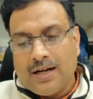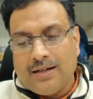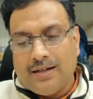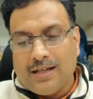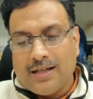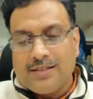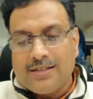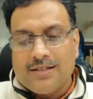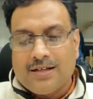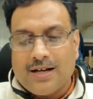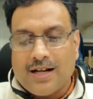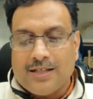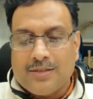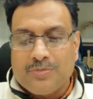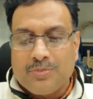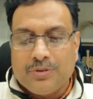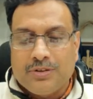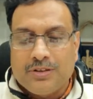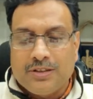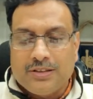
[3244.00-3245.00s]
Does
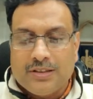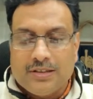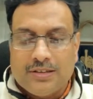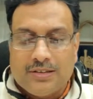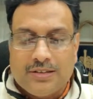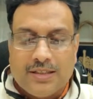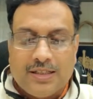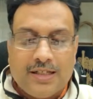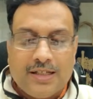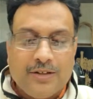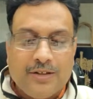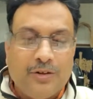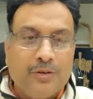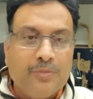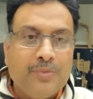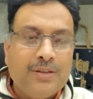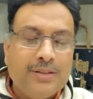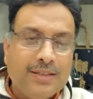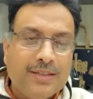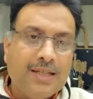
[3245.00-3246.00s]
transposition seen in
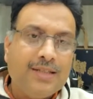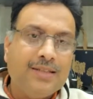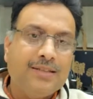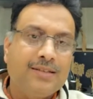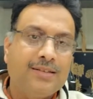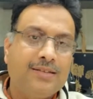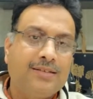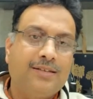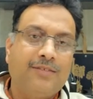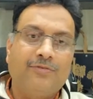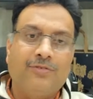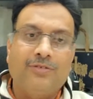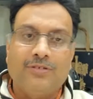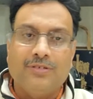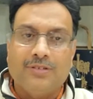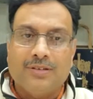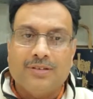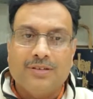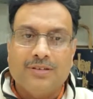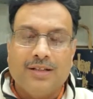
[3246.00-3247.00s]
humans? Yes, of
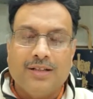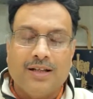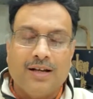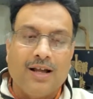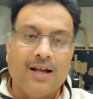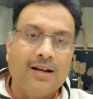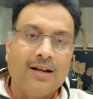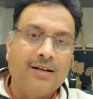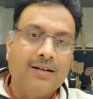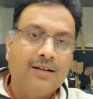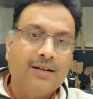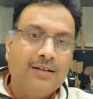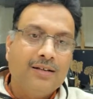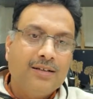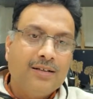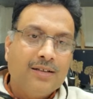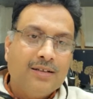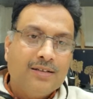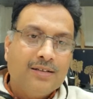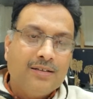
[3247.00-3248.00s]
course. There are
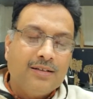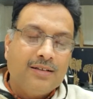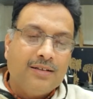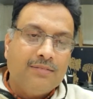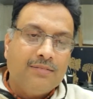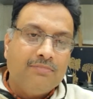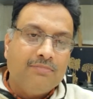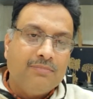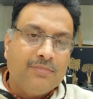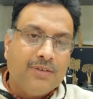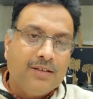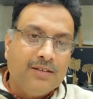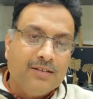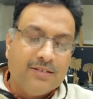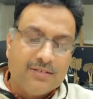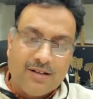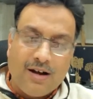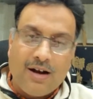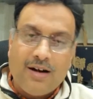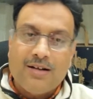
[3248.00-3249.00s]

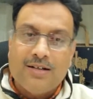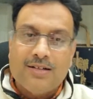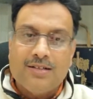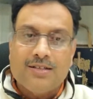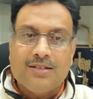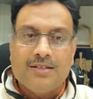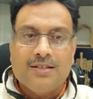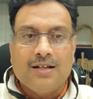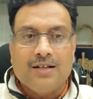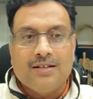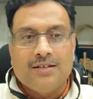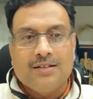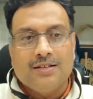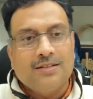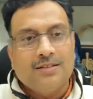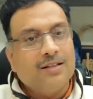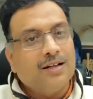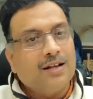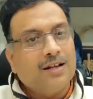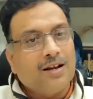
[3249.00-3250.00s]
disorders that
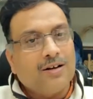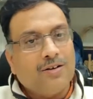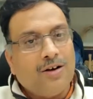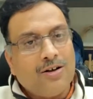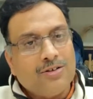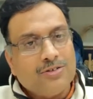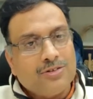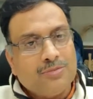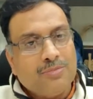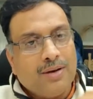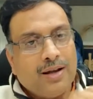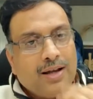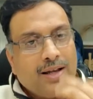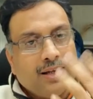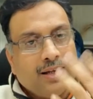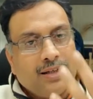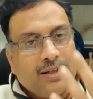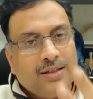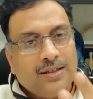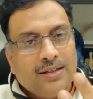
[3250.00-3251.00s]
are caused
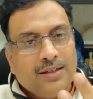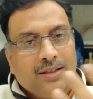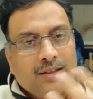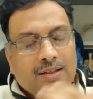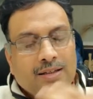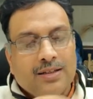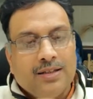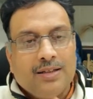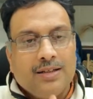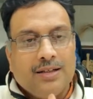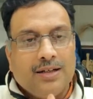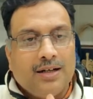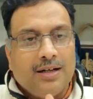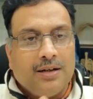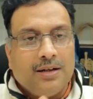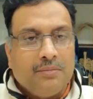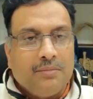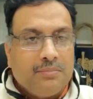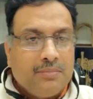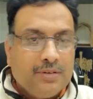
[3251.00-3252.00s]
by
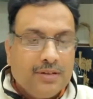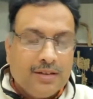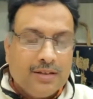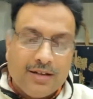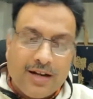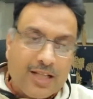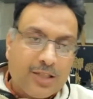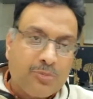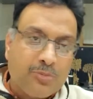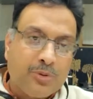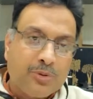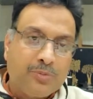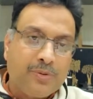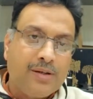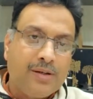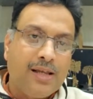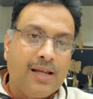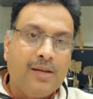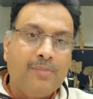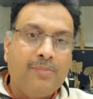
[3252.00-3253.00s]
the
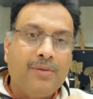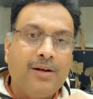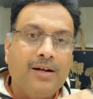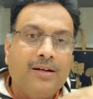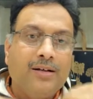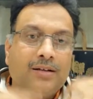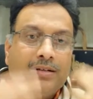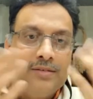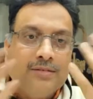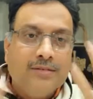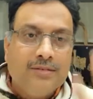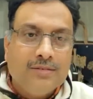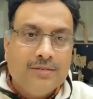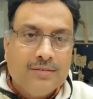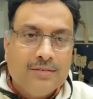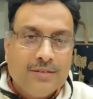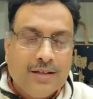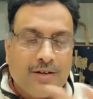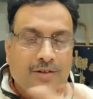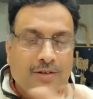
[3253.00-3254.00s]
transposable element,
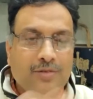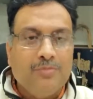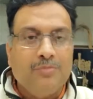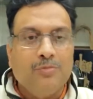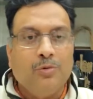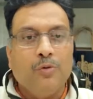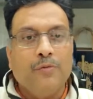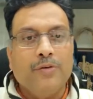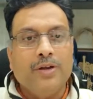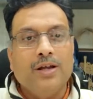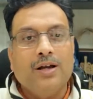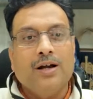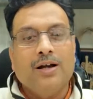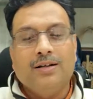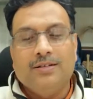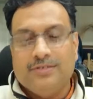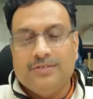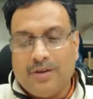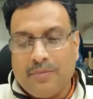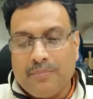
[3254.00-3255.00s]
moving
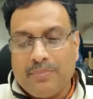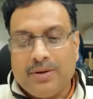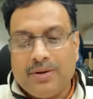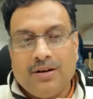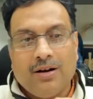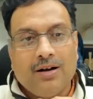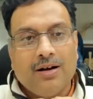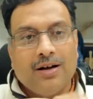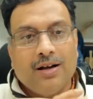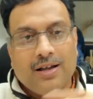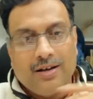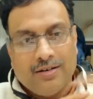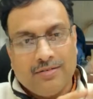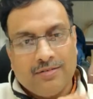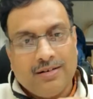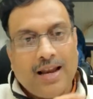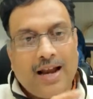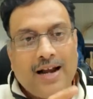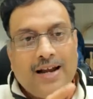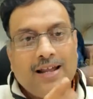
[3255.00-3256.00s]
and jumping,
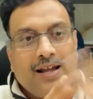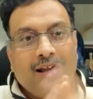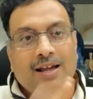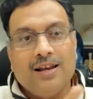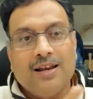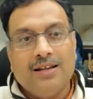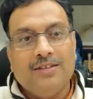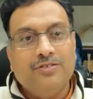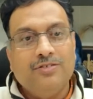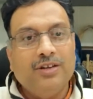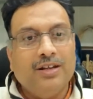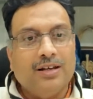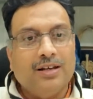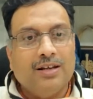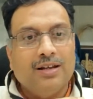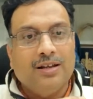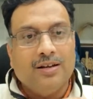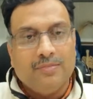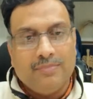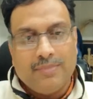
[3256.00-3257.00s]
landing in a
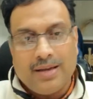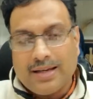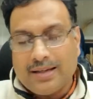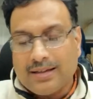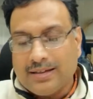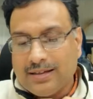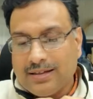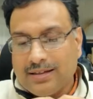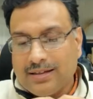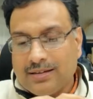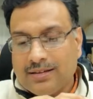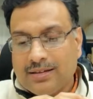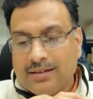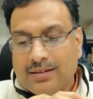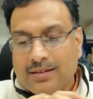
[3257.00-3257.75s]
gene and making it,